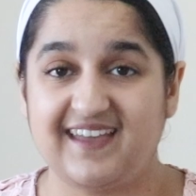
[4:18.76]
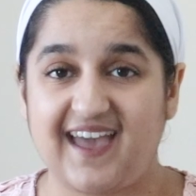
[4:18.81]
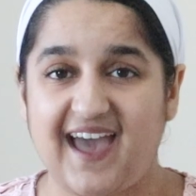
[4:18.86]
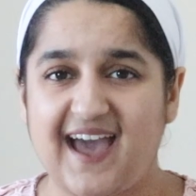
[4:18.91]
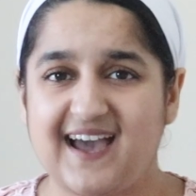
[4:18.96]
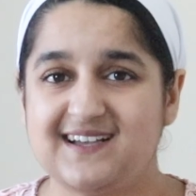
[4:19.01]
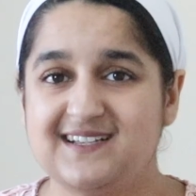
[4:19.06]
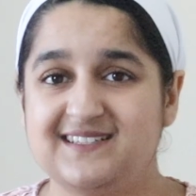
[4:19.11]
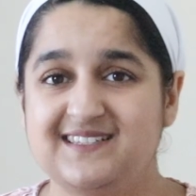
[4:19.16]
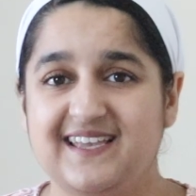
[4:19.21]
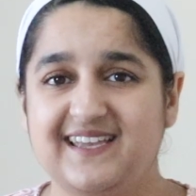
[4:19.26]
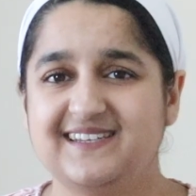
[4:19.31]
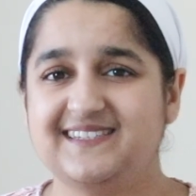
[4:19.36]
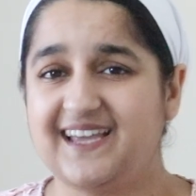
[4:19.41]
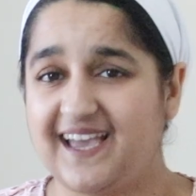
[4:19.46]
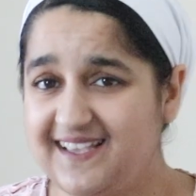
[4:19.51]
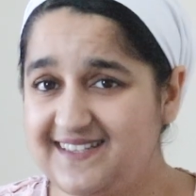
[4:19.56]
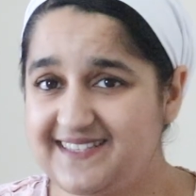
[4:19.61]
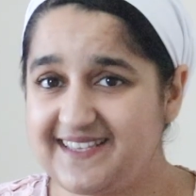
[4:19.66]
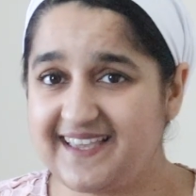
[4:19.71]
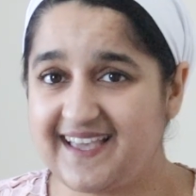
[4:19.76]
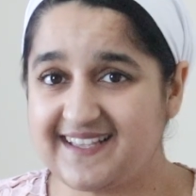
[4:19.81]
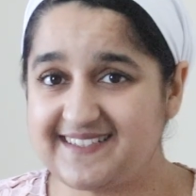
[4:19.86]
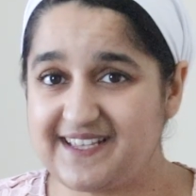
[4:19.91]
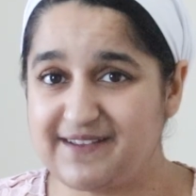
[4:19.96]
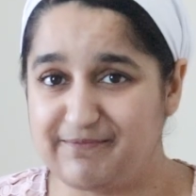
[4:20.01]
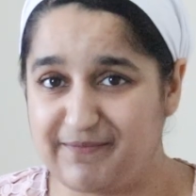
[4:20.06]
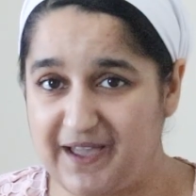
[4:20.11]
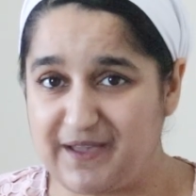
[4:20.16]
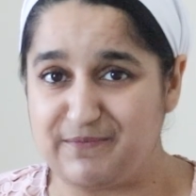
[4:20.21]
As enticing as
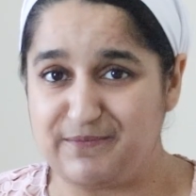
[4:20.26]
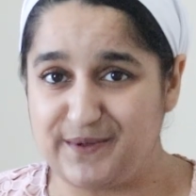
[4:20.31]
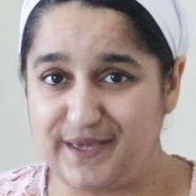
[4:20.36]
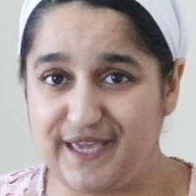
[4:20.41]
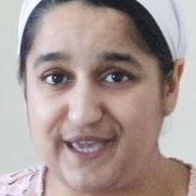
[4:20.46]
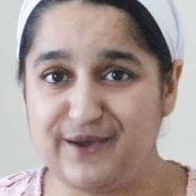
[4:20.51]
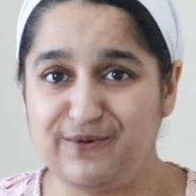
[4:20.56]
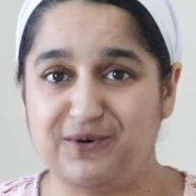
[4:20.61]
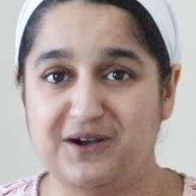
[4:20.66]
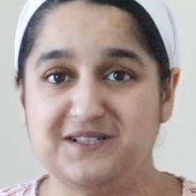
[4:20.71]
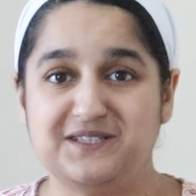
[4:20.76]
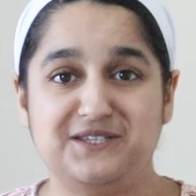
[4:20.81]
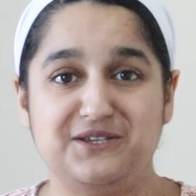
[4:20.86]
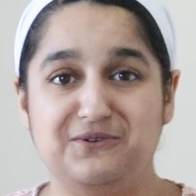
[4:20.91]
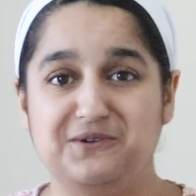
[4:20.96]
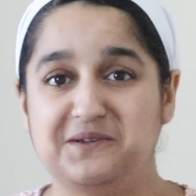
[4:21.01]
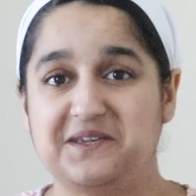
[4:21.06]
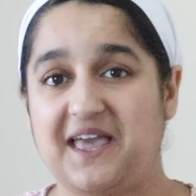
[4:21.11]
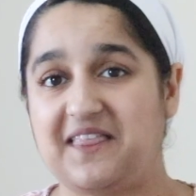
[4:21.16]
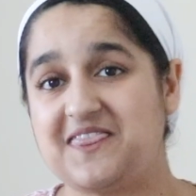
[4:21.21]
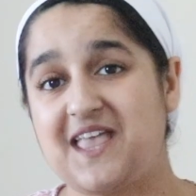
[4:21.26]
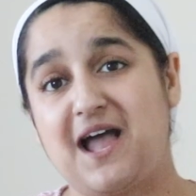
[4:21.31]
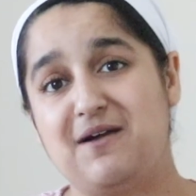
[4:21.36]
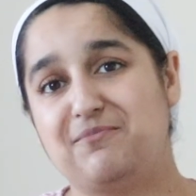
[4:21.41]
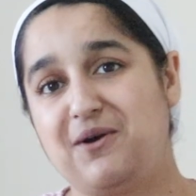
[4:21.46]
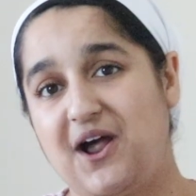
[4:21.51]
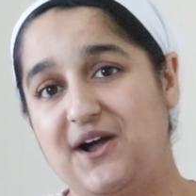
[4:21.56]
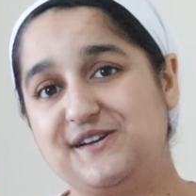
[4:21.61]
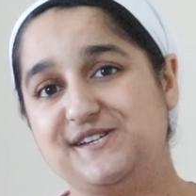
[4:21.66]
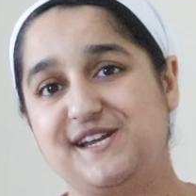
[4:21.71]
it might be once you get
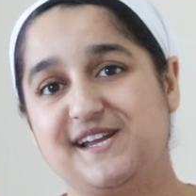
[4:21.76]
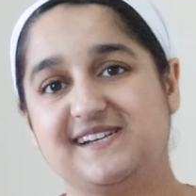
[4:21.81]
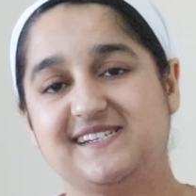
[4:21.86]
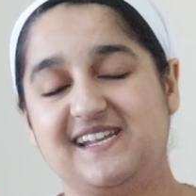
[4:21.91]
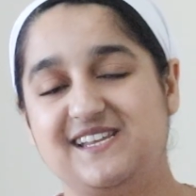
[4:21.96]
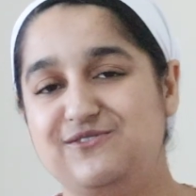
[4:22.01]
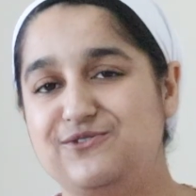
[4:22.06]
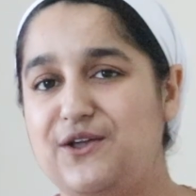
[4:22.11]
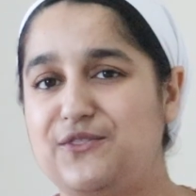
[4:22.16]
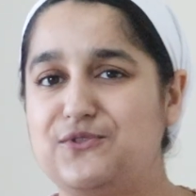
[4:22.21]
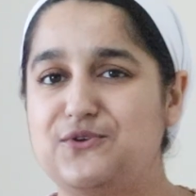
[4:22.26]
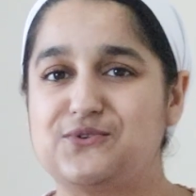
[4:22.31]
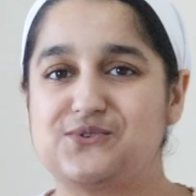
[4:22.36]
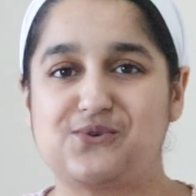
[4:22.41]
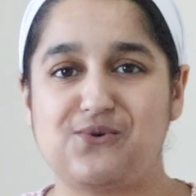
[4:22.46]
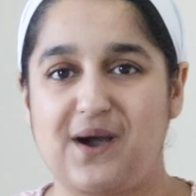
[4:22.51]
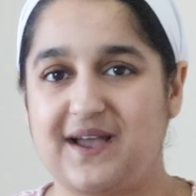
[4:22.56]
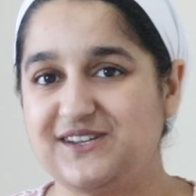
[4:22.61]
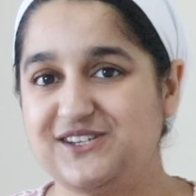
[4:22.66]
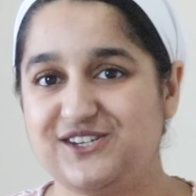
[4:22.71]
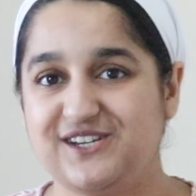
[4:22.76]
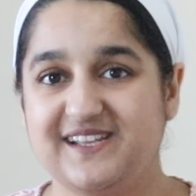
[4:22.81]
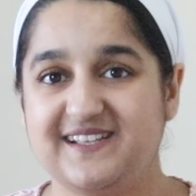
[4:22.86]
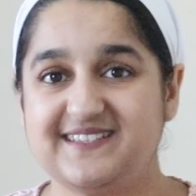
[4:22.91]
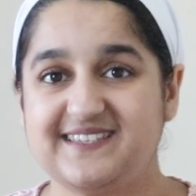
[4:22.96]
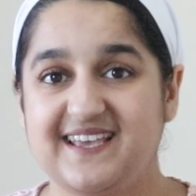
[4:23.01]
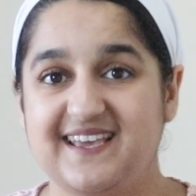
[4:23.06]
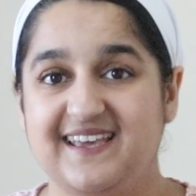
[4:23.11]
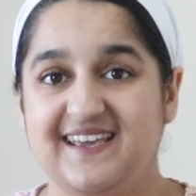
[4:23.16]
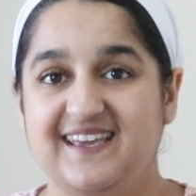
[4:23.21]
that project and you get those
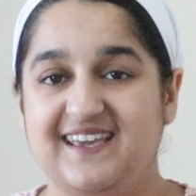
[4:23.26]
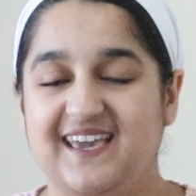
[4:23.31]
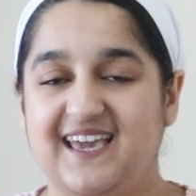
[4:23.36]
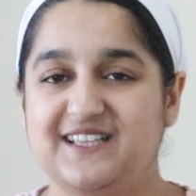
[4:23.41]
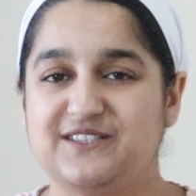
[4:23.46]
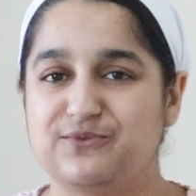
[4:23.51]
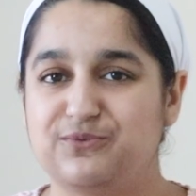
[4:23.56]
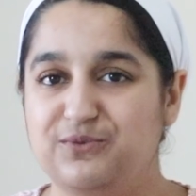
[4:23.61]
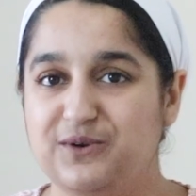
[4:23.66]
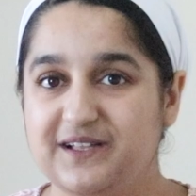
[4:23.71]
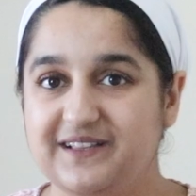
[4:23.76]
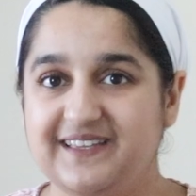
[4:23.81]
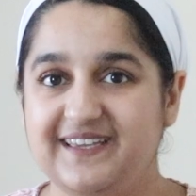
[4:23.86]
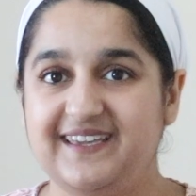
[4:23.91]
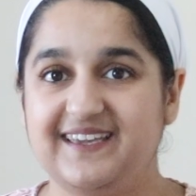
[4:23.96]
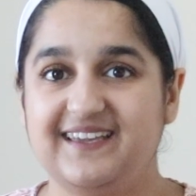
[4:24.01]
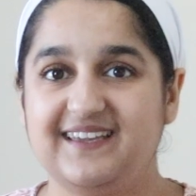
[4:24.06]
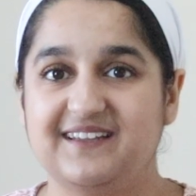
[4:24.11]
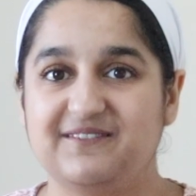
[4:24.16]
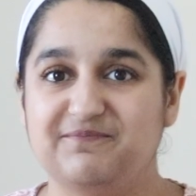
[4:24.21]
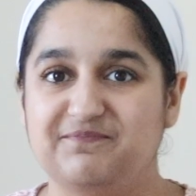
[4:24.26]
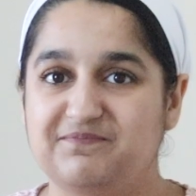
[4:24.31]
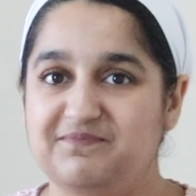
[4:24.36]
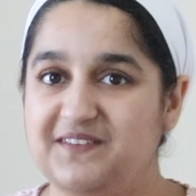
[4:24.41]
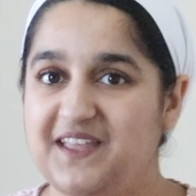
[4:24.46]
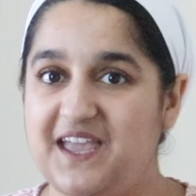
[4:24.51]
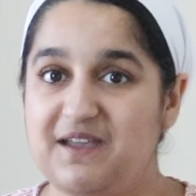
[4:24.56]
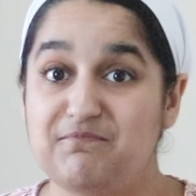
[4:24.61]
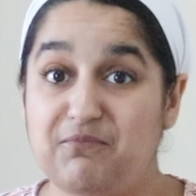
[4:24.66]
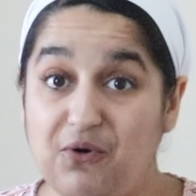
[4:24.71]
questions, it's really
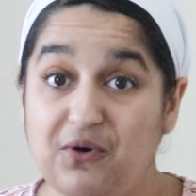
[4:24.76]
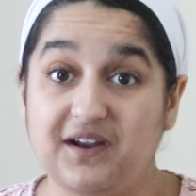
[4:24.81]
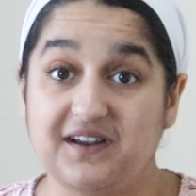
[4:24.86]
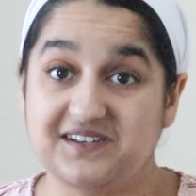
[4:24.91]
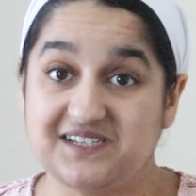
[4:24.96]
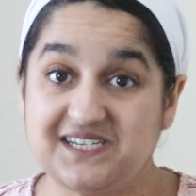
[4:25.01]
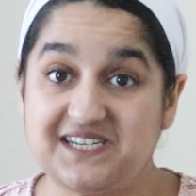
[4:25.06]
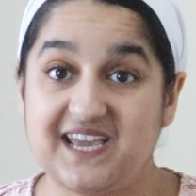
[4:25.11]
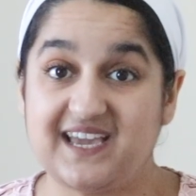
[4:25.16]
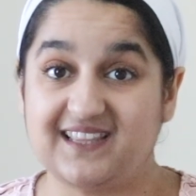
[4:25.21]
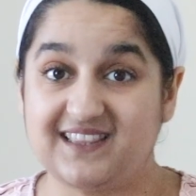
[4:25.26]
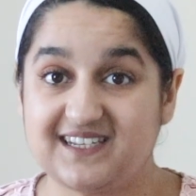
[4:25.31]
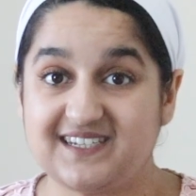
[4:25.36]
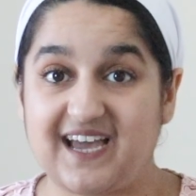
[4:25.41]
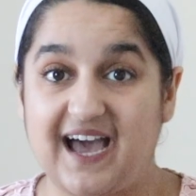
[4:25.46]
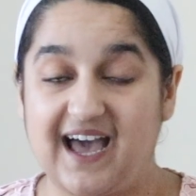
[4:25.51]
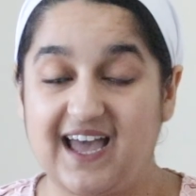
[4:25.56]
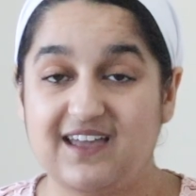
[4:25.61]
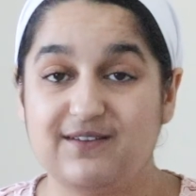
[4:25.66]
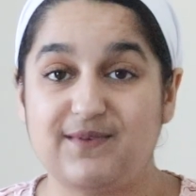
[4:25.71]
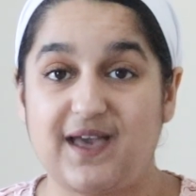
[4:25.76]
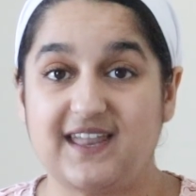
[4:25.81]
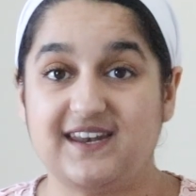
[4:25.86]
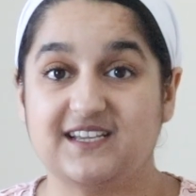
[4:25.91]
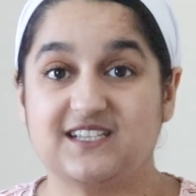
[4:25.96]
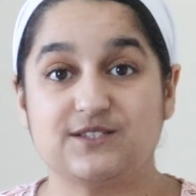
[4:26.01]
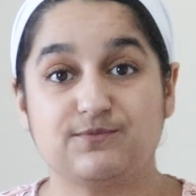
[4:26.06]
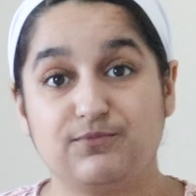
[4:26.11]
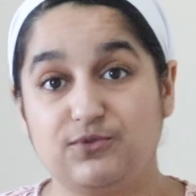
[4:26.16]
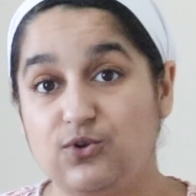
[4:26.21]
important to take the time and
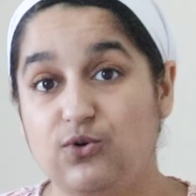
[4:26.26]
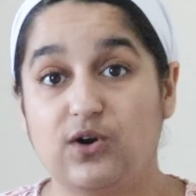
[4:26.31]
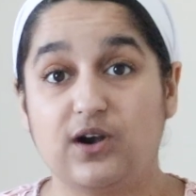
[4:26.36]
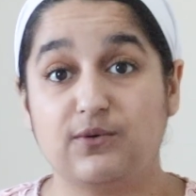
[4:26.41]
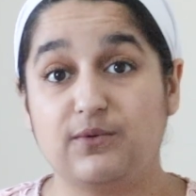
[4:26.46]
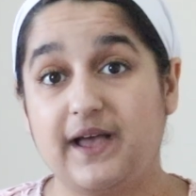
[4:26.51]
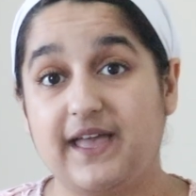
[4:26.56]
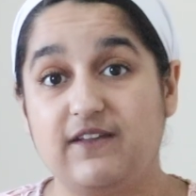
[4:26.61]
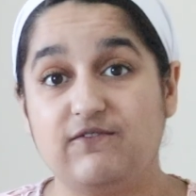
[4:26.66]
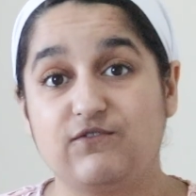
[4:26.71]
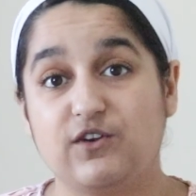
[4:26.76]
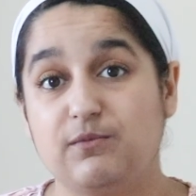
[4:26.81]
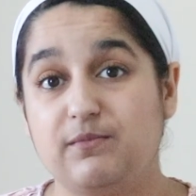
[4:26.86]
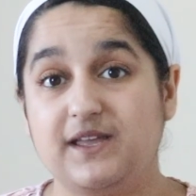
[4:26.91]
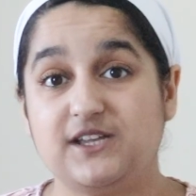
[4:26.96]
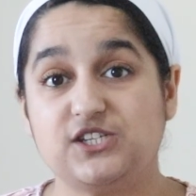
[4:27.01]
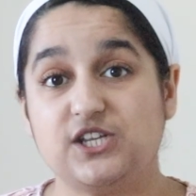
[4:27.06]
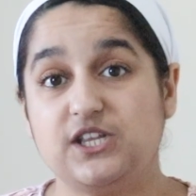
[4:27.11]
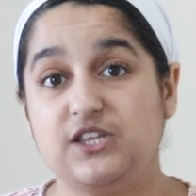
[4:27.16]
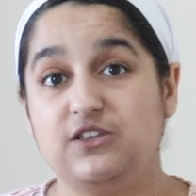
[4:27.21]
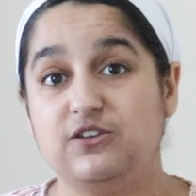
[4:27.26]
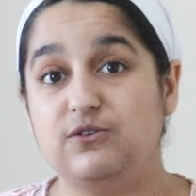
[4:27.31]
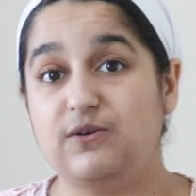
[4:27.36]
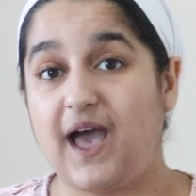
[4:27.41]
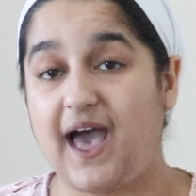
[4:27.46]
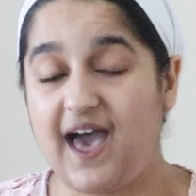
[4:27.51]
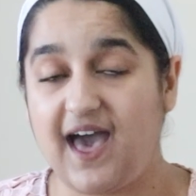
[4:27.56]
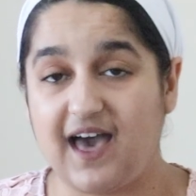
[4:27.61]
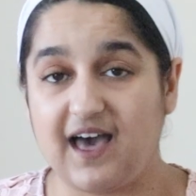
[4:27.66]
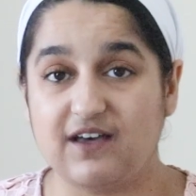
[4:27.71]
explore what information you
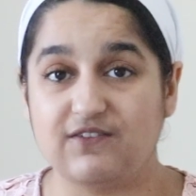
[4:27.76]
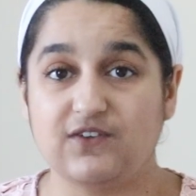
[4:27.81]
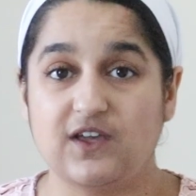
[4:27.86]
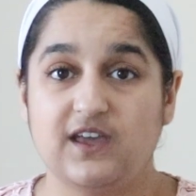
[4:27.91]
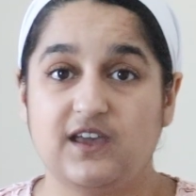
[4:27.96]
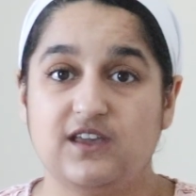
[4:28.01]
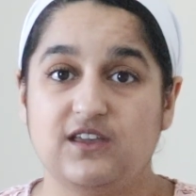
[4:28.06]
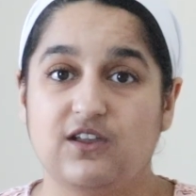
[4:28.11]
have.